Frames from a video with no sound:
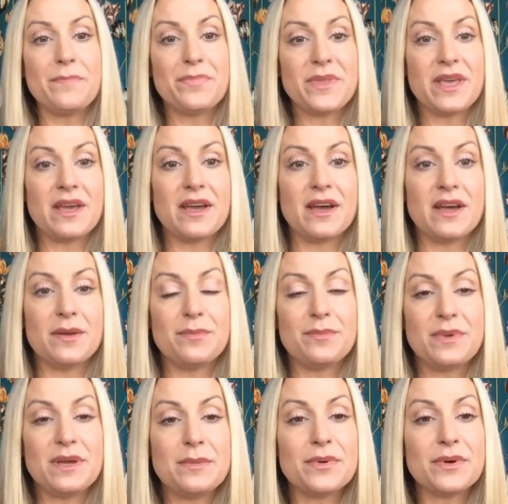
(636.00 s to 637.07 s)
and
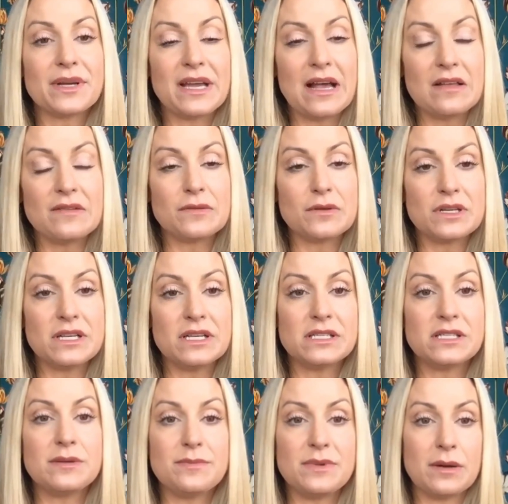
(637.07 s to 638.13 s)
people in California
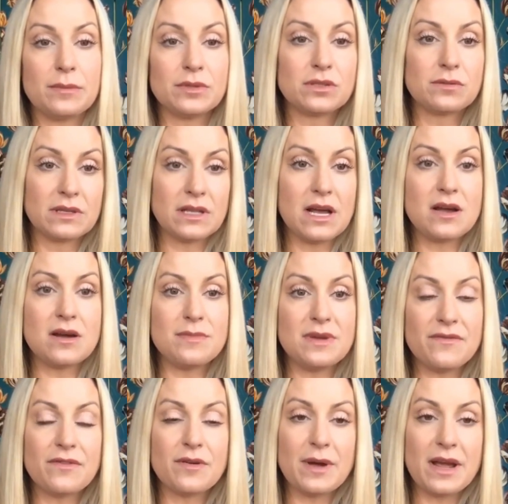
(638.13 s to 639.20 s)
to be able to rely on me
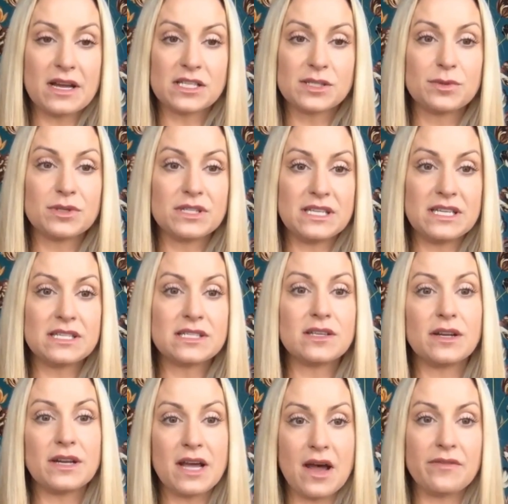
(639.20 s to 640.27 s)
for my expertise
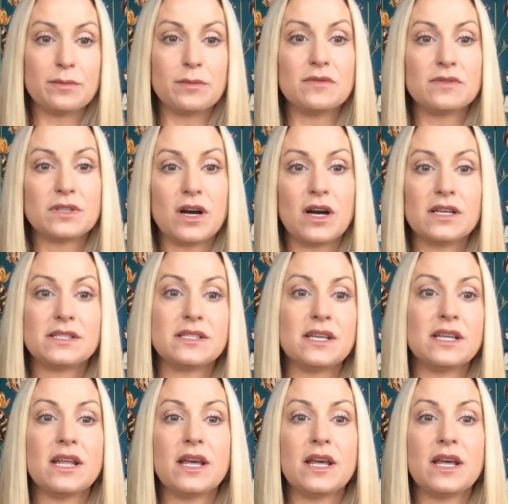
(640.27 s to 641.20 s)
on having moved to Austin.